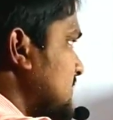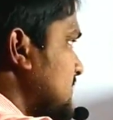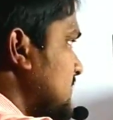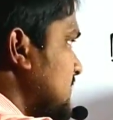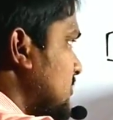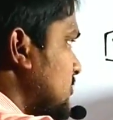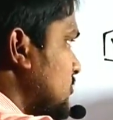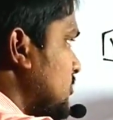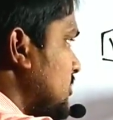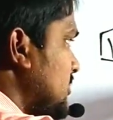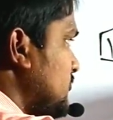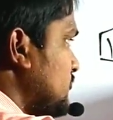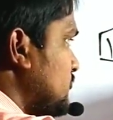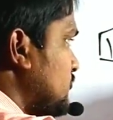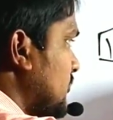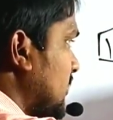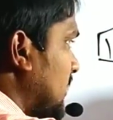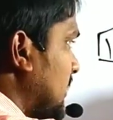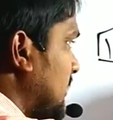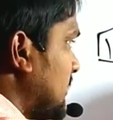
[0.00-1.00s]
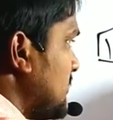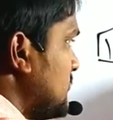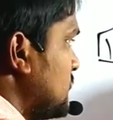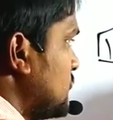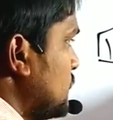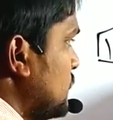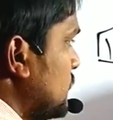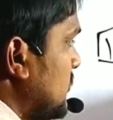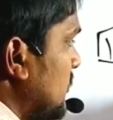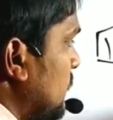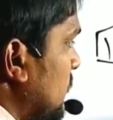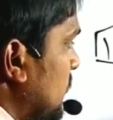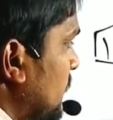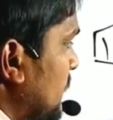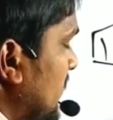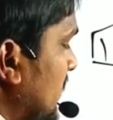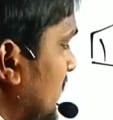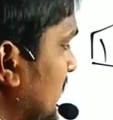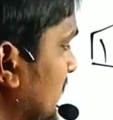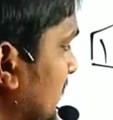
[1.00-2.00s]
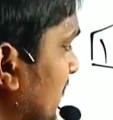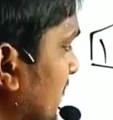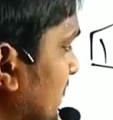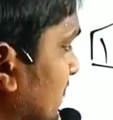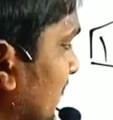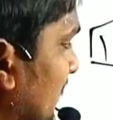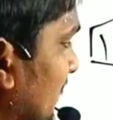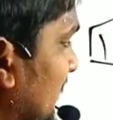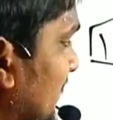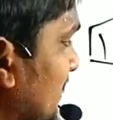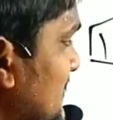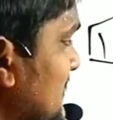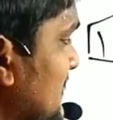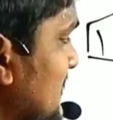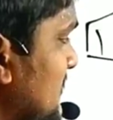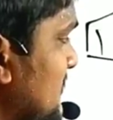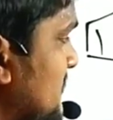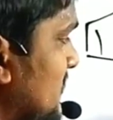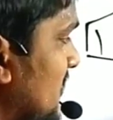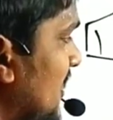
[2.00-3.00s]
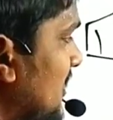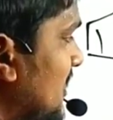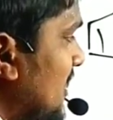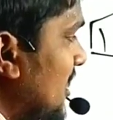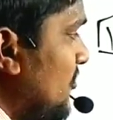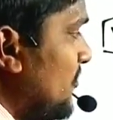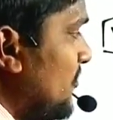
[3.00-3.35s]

consider these 2 electrons, total overall 8 electrons. It is not